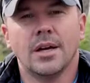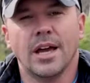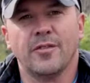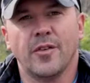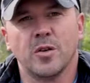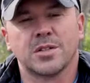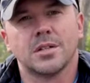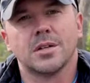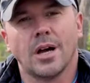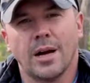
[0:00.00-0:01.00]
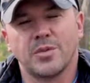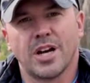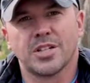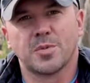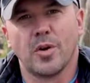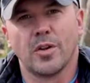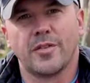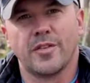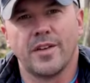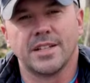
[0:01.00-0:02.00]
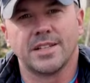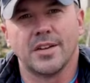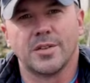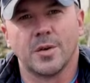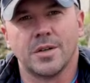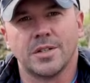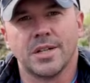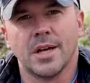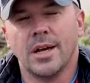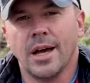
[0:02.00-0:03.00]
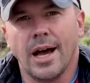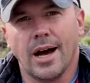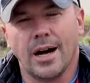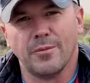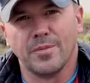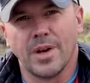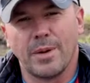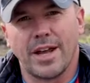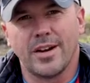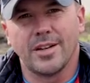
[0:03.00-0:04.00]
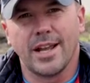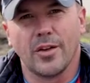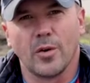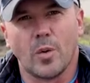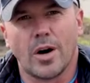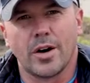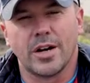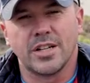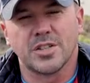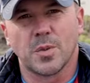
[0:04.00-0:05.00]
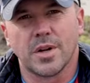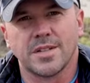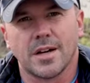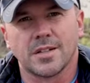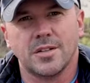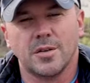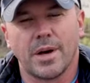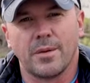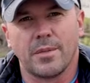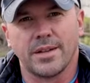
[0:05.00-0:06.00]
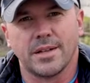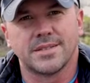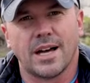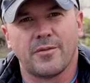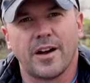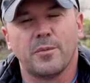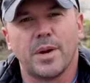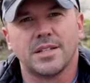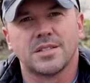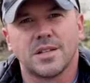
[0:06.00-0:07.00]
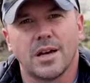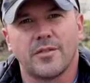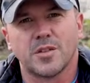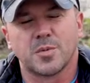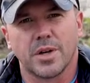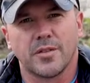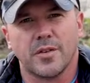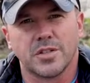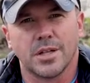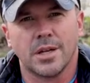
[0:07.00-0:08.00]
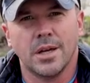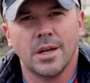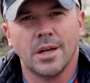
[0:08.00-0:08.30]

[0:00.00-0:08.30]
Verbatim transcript: Hey folks, I'm Josh Mohler for Vance Outdoors. Um, I'm out here today on the water and I just want to talk to you about my uh, top five baits uh, for spring fishing. You